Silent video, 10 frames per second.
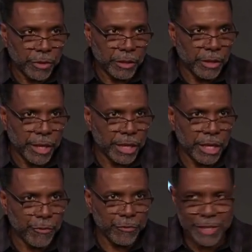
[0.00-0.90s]
he,
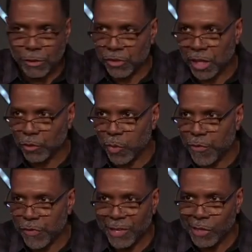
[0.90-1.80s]
he feels us, we
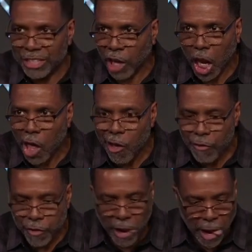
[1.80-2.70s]
feel his
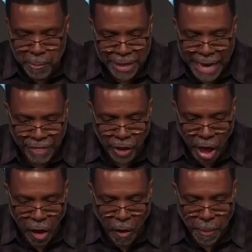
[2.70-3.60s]
love, but not the
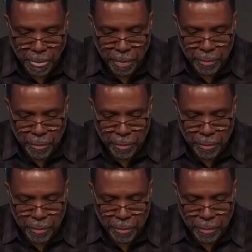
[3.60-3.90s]
law.